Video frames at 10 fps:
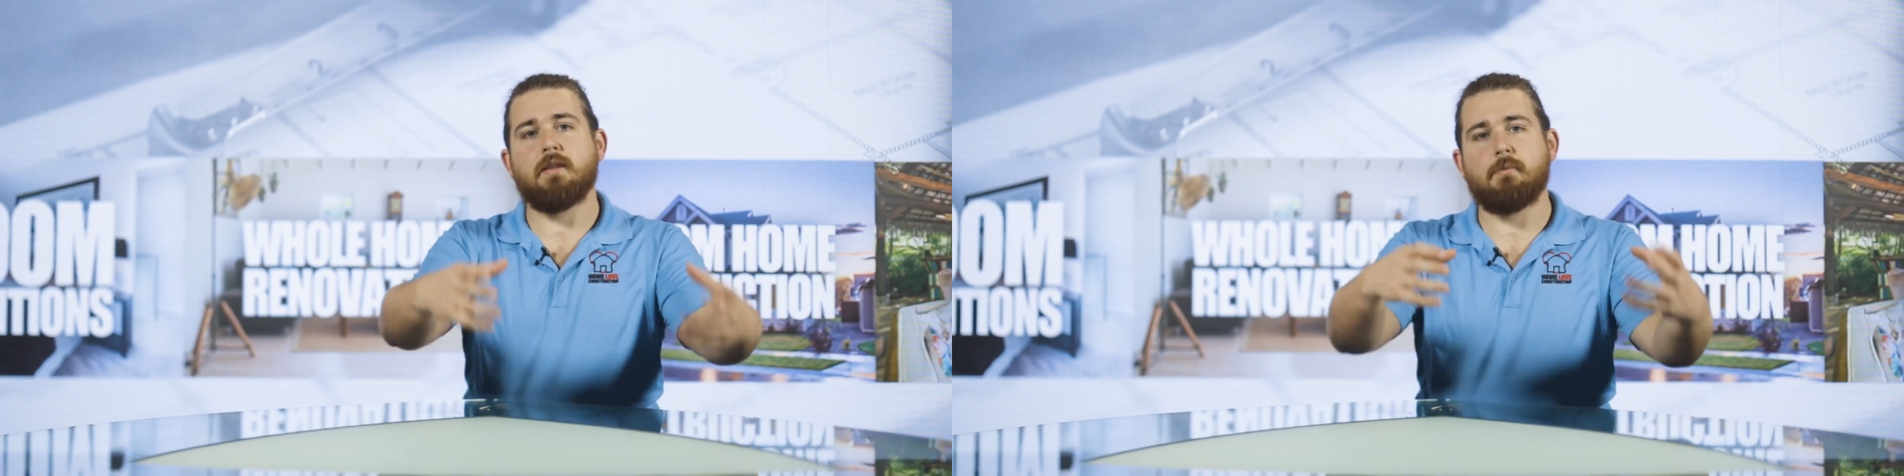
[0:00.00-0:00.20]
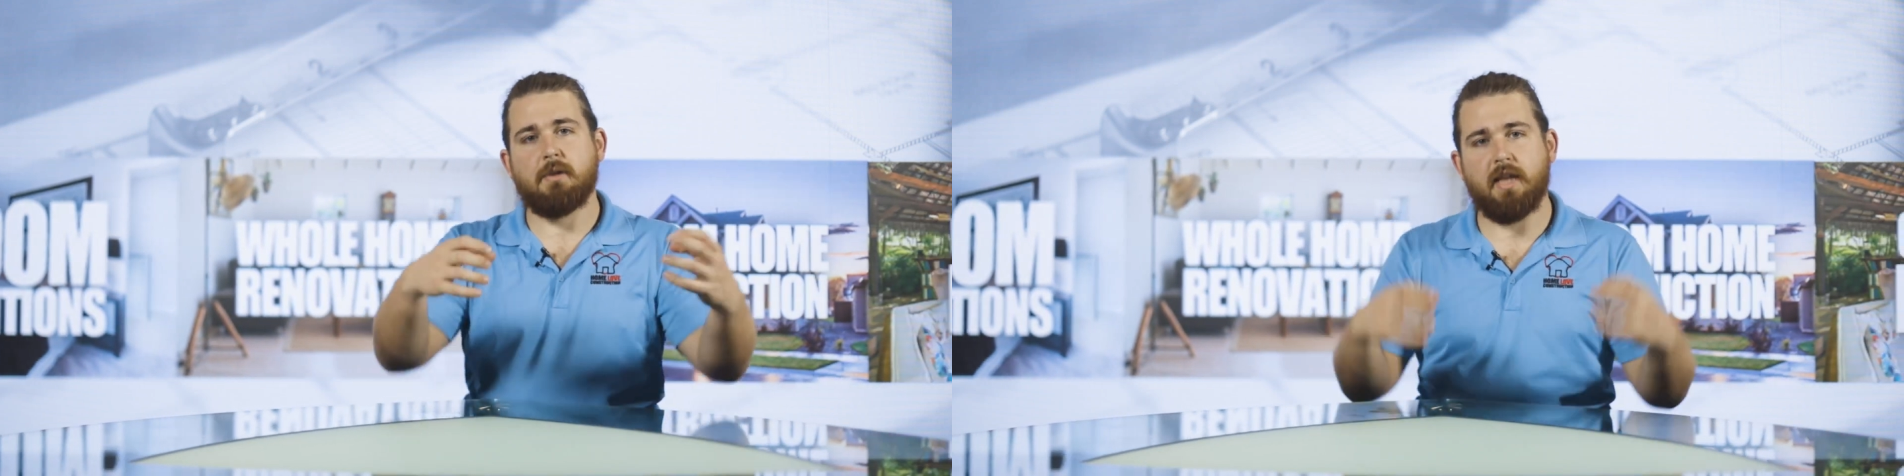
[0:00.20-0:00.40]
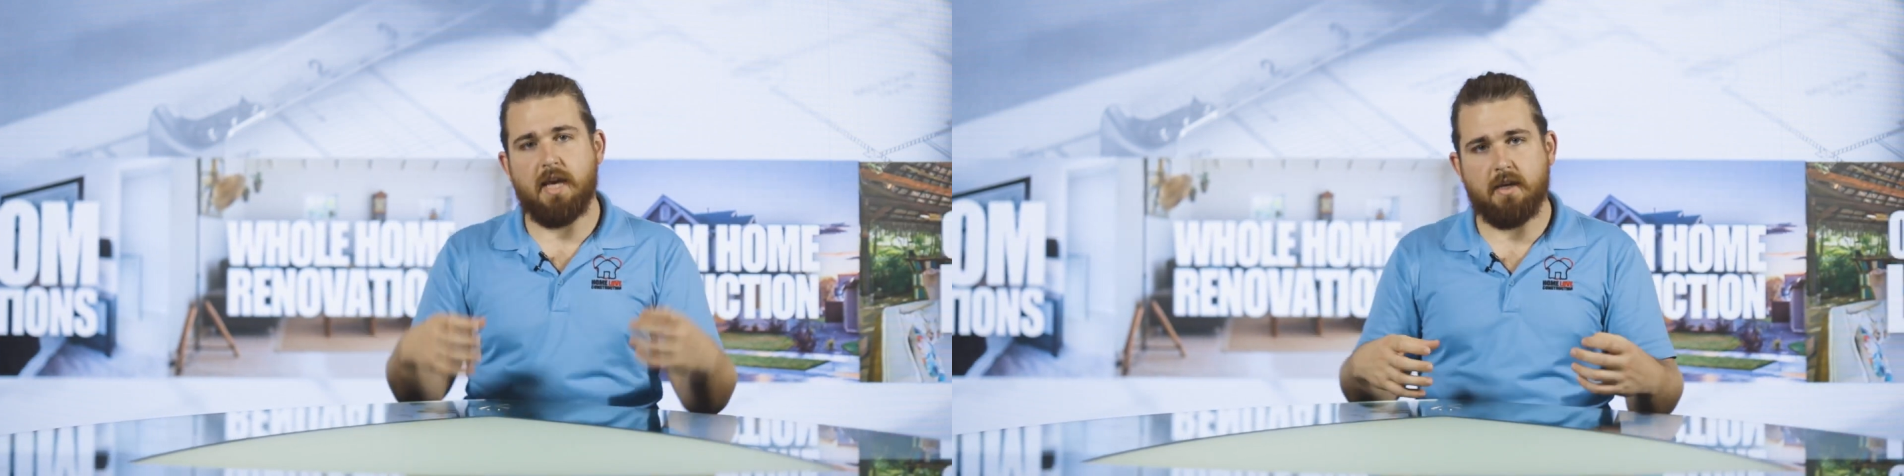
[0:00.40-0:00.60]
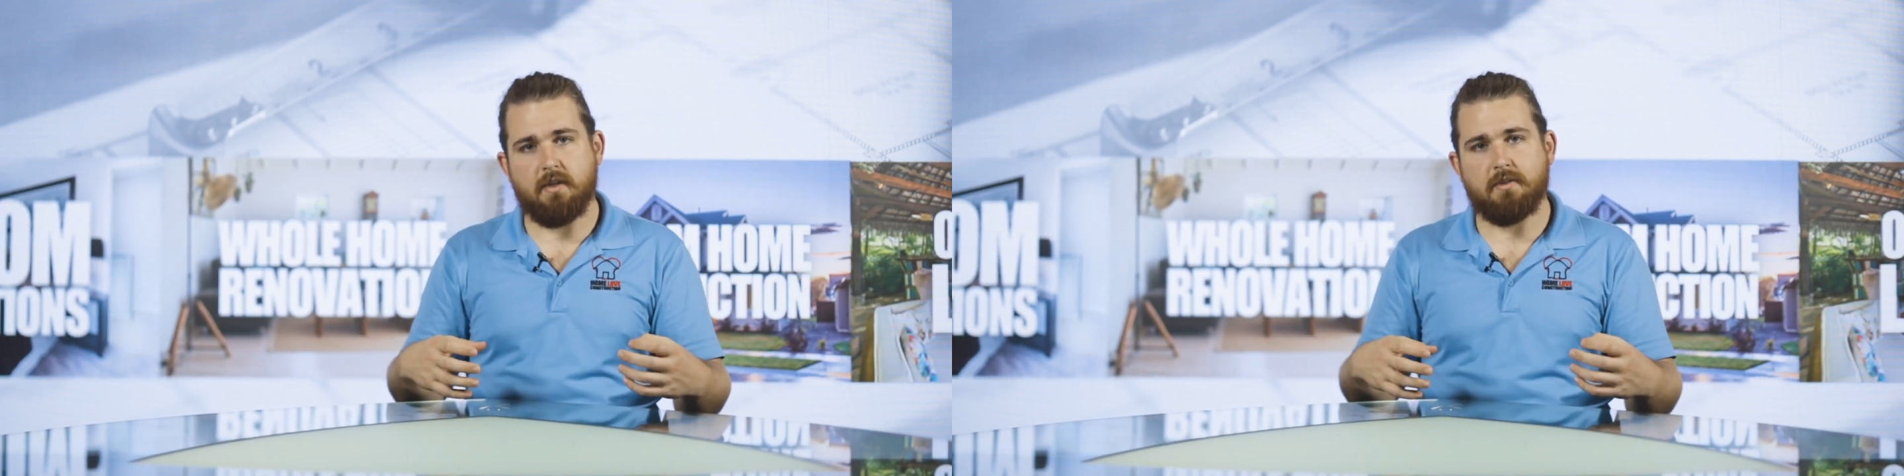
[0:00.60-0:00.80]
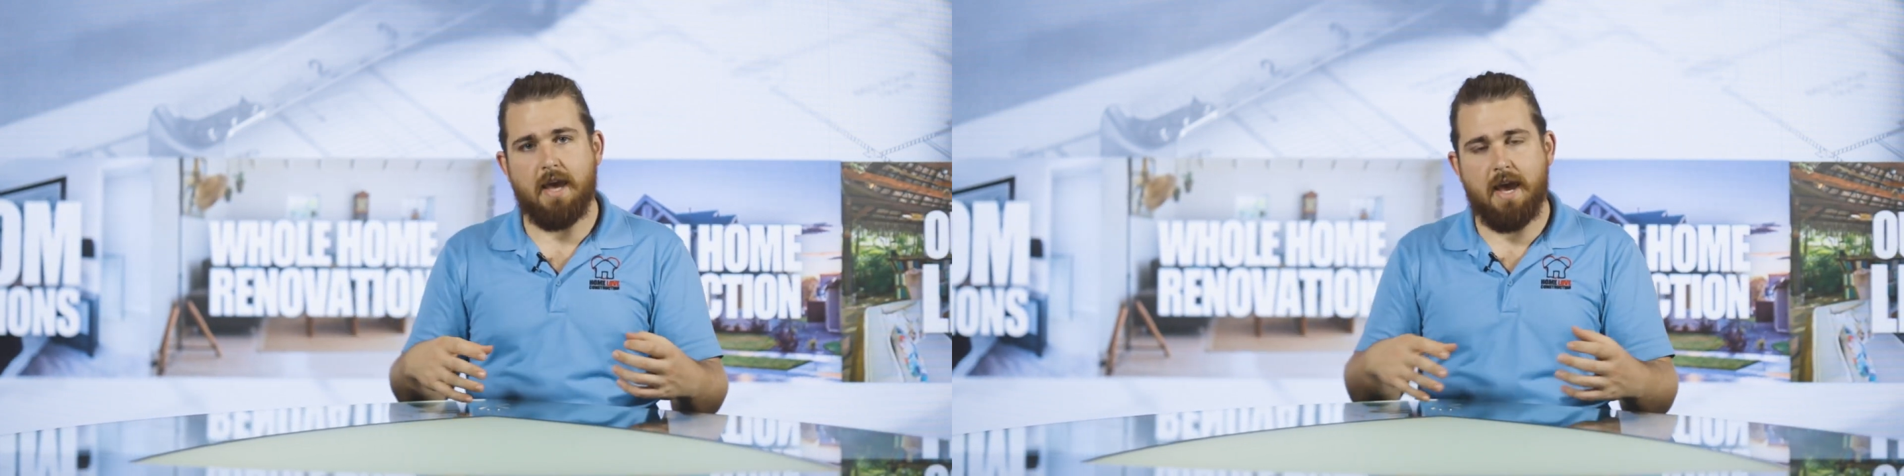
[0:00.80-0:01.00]
the
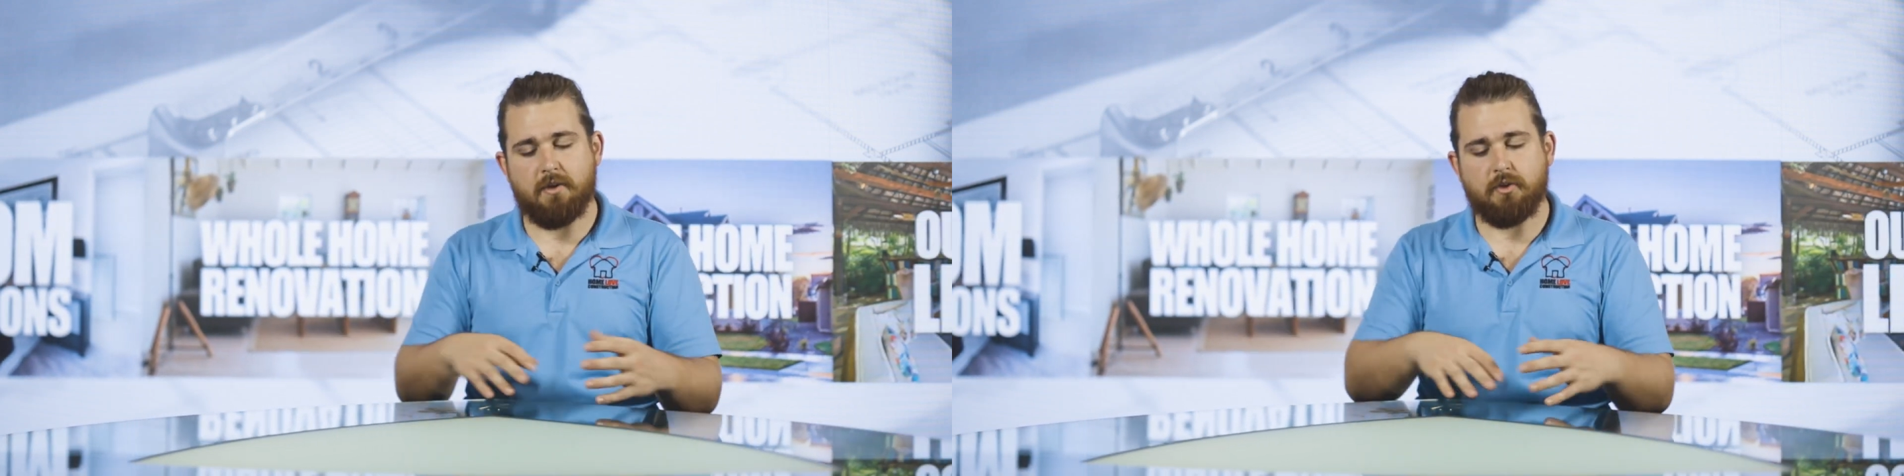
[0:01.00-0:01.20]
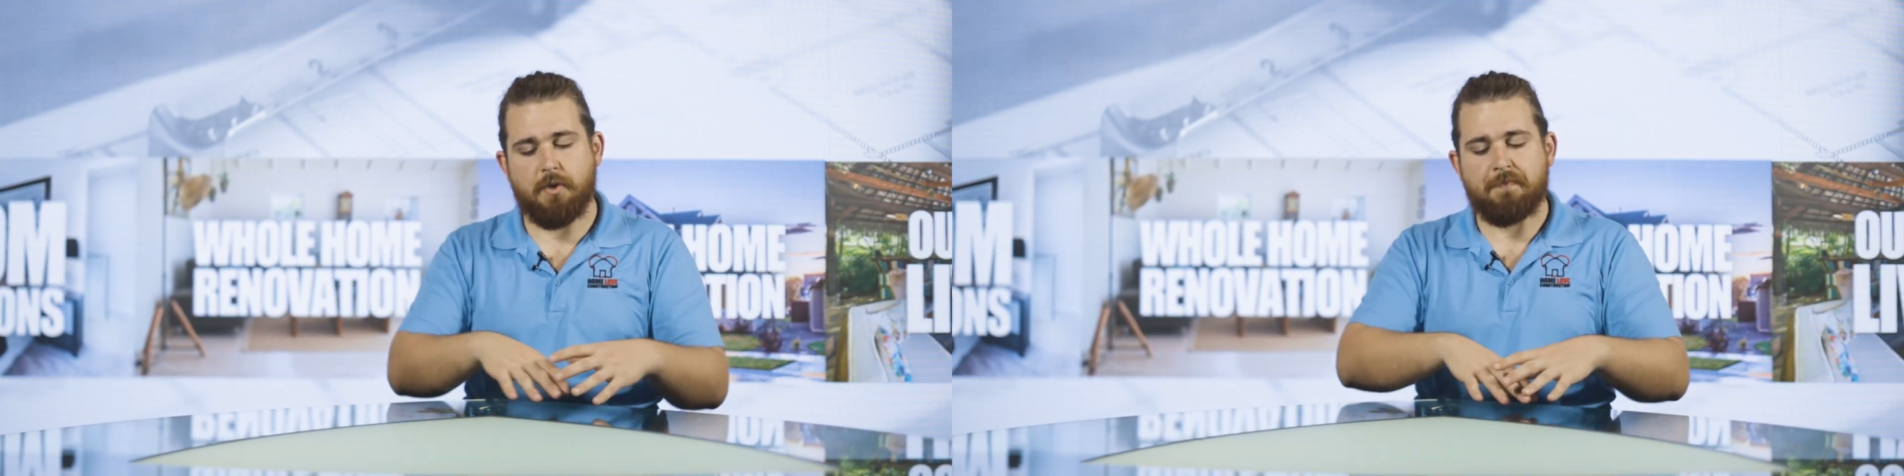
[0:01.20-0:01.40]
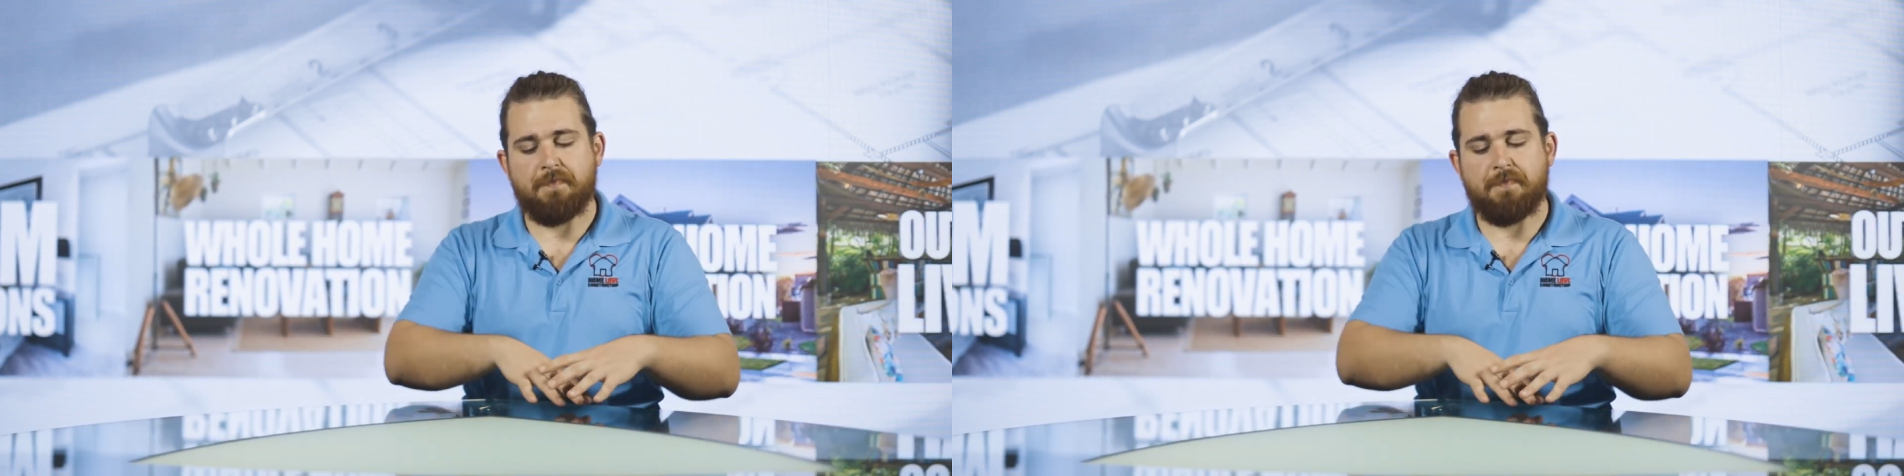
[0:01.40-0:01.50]
plans as